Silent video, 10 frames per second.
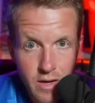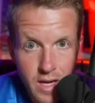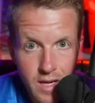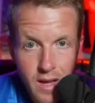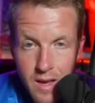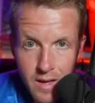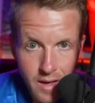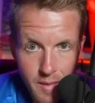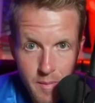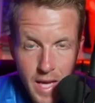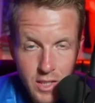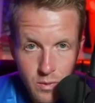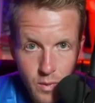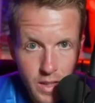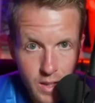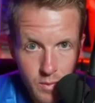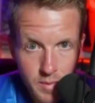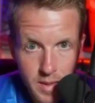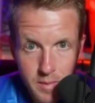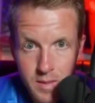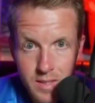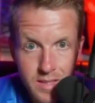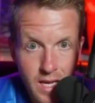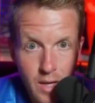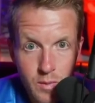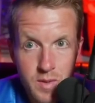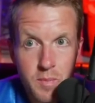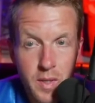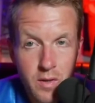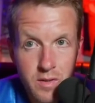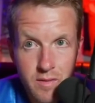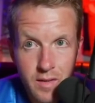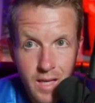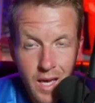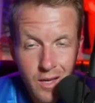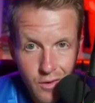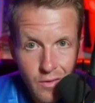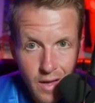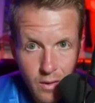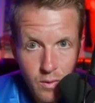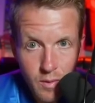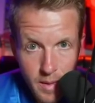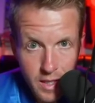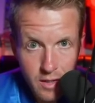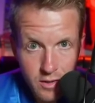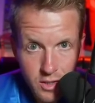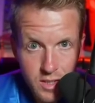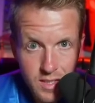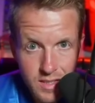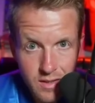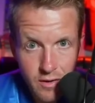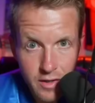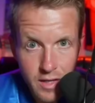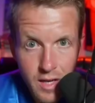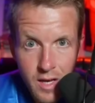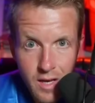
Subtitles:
And imagine what he would be able to say to his peers of like, hey, you know that quarterback y'all just discarded?